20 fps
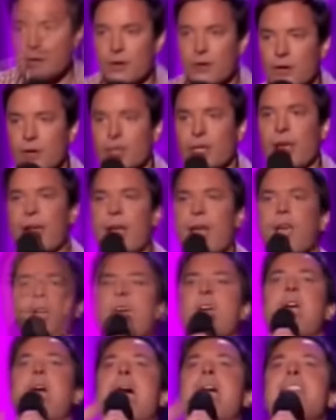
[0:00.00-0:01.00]
I would just say,
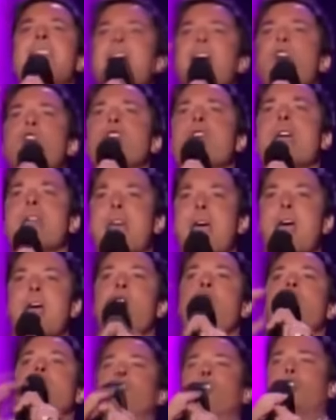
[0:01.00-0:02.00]
oh,
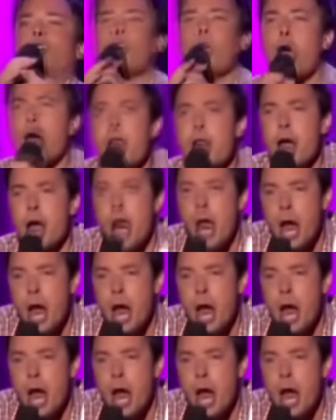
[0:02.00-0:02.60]
shut